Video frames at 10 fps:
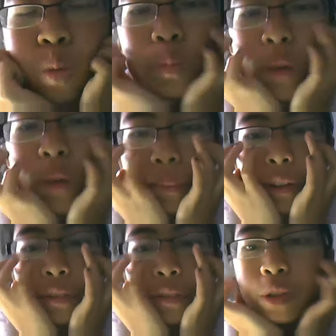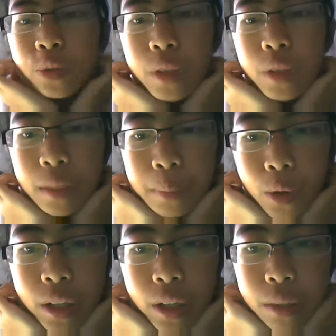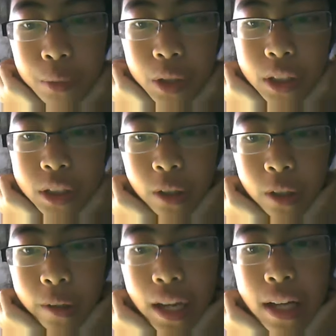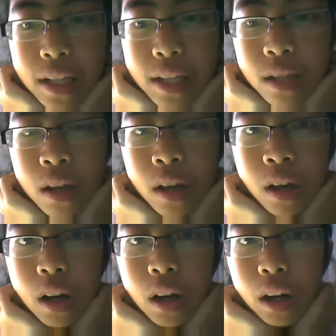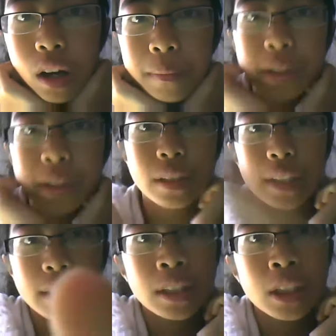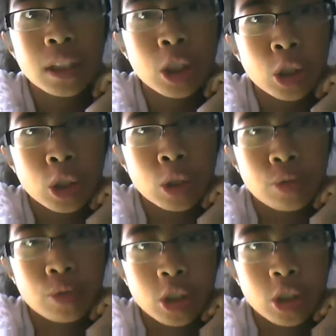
my microphone's really broken, I'm really sorry guys. Um, this thing over